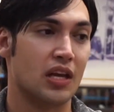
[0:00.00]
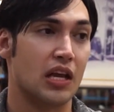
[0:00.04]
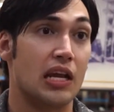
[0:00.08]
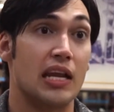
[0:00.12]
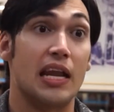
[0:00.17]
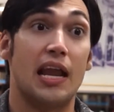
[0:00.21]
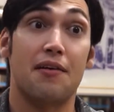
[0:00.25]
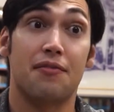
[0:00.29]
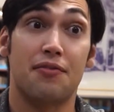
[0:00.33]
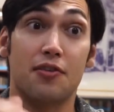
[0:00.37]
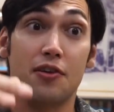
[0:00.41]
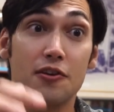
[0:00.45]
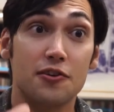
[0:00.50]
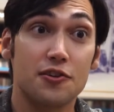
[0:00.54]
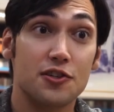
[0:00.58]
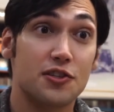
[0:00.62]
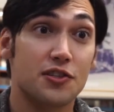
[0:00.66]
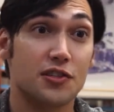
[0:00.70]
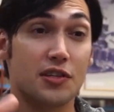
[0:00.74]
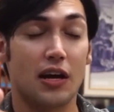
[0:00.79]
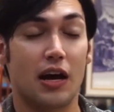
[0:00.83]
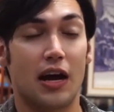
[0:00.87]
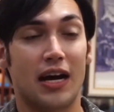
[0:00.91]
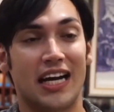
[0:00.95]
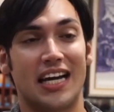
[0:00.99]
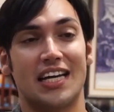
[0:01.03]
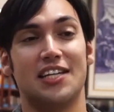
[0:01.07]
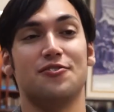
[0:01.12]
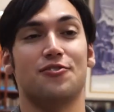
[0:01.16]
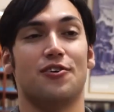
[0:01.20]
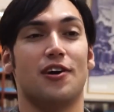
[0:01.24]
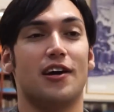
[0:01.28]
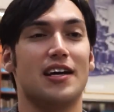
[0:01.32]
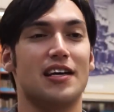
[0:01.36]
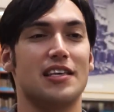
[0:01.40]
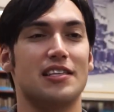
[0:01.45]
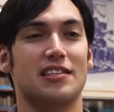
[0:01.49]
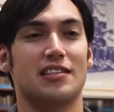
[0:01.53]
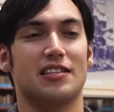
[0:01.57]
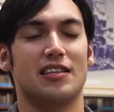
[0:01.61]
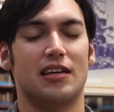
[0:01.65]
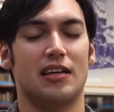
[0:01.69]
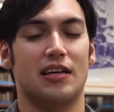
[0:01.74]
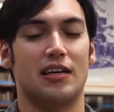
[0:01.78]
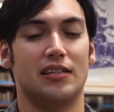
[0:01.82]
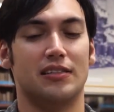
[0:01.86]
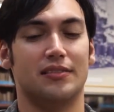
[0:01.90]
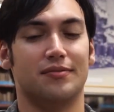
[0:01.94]
levels, I guess, right?
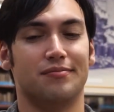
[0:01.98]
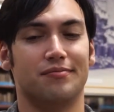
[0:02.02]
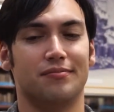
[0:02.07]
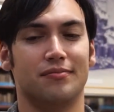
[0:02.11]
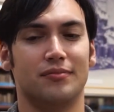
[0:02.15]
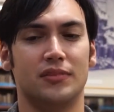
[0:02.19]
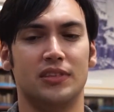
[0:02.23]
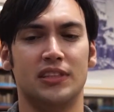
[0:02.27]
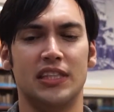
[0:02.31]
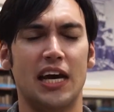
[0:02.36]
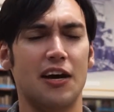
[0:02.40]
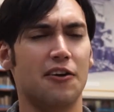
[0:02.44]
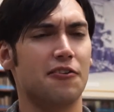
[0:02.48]
Yeah,